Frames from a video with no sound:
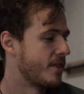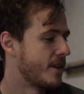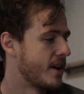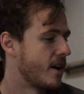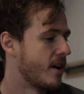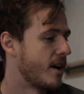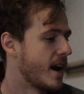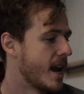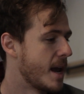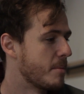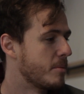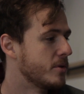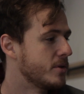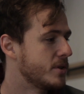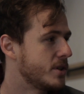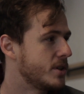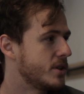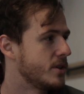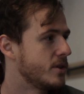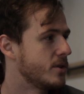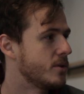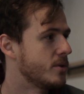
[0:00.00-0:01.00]
they're able to
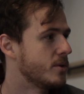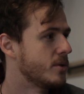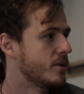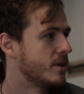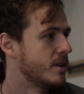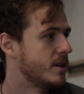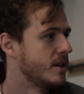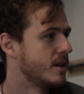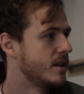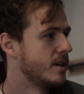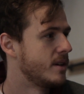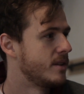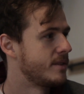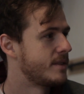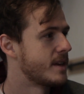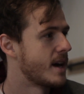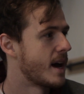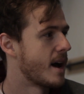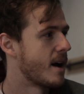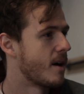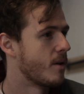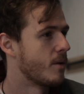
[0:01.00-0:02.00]
do
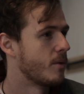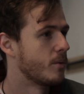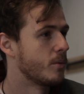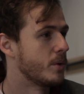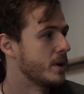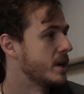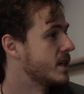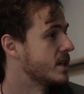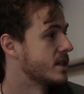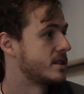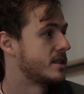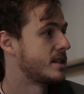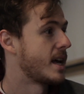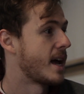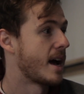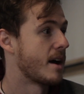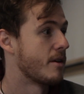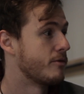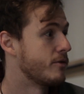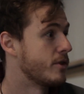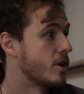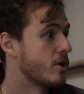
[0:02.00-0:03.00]
that we just
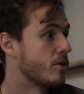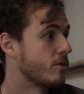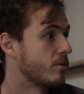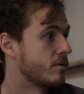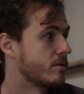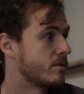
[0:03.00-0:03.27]
have no